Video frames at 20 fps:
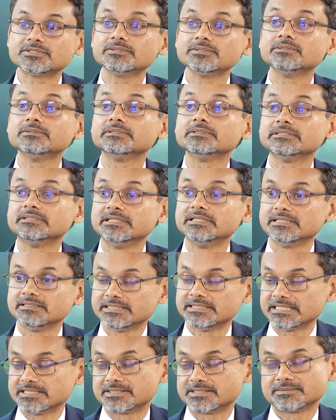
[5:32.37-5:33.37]
to,
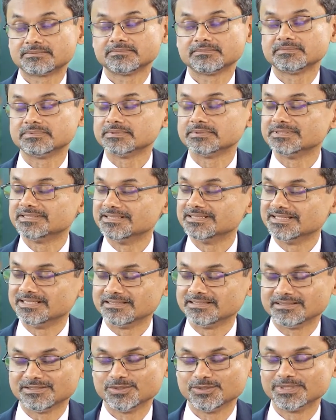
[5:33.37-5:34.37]

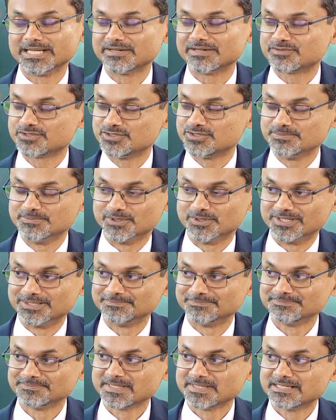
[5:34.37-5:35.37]
you will have to do more.
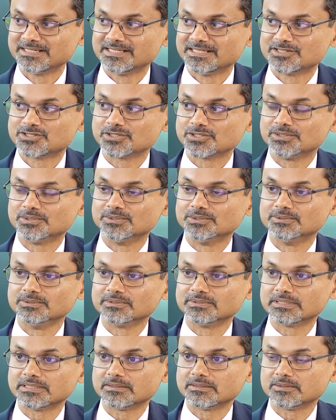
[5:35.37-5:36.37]

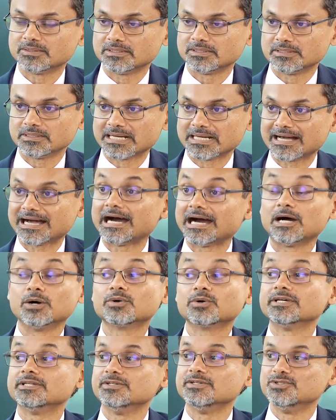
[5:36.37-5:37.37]
So how
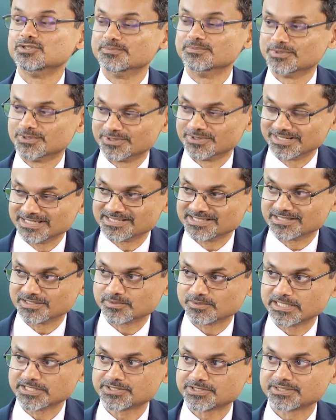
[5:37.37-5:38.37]
can you do more is the
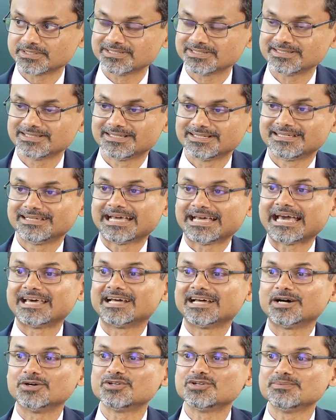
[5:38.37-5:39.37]
question. And
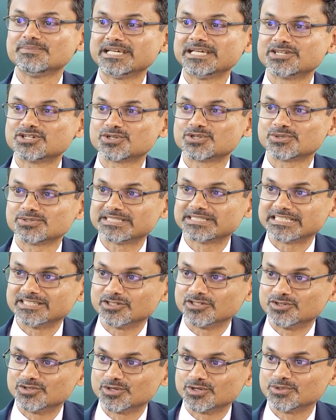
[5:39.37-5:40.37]
how do you make sure that
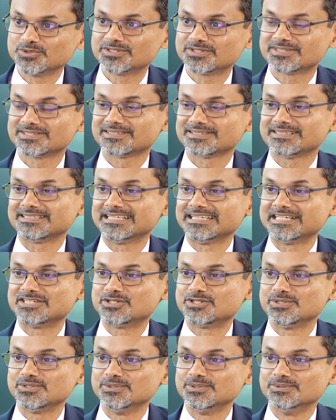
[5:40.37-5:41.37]
the growth
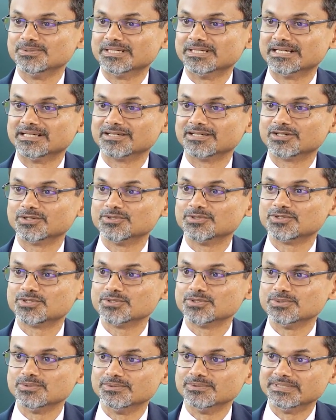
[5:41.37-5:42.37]
that you are going
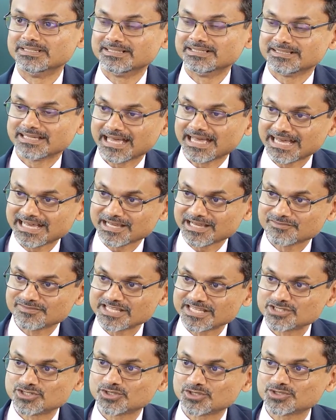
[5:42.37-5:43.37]
to have
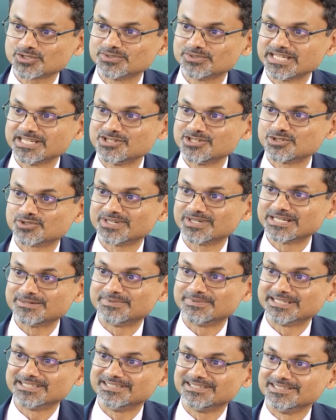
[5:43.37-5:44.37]
is not only enjoyed
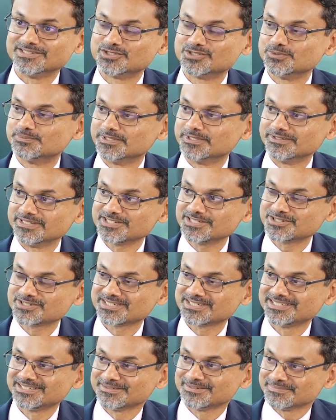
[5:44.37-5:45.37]
by the super rich,
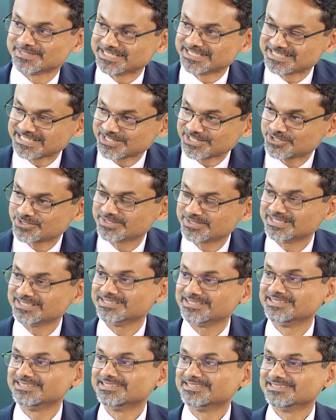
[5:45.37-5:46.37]
but is
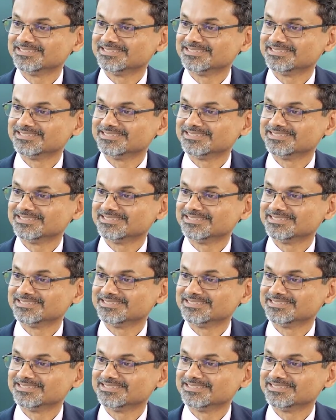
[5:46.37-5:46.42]
actually